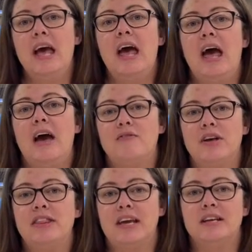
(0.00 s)

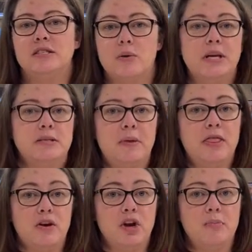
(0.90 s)
everything is going to be
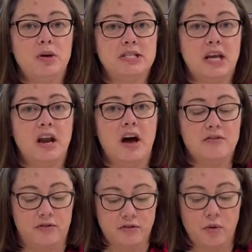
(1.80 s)
30% off
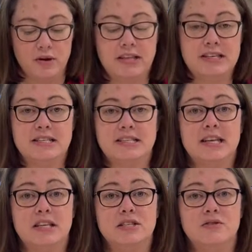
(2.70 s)
for these
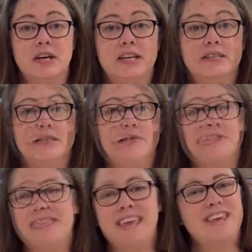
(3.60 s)
accessories.
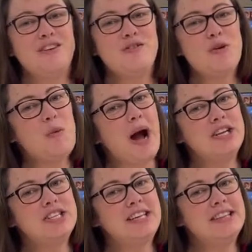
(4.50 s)
Thank you for
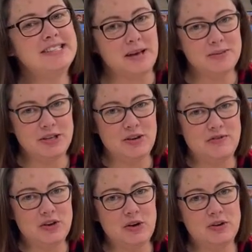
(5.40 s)
watching this episode of
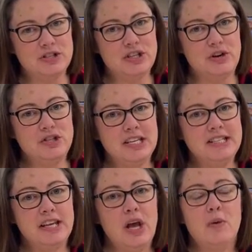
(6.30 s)
Nichole's
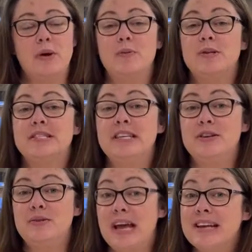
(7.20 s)
Notions. We will see
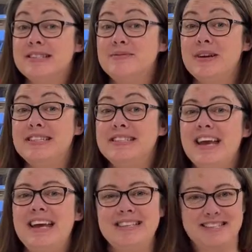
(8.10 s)
you next
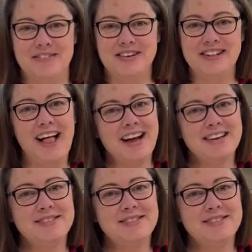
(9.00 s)
Wednesday at 7 o'clock.